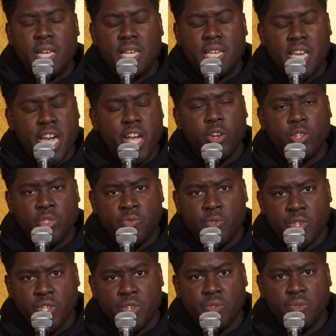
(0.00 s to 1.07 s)
cares
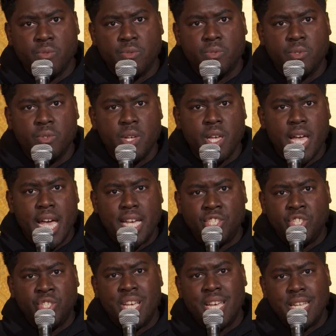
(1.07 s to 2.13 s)
for you, has
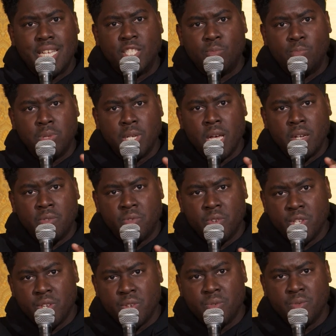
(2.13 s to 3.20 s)
shed his blood
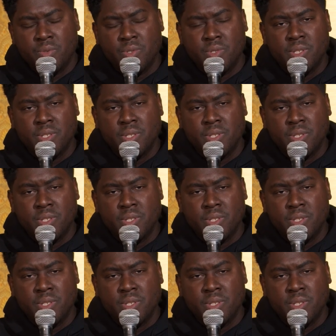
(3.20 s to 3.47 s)
for you.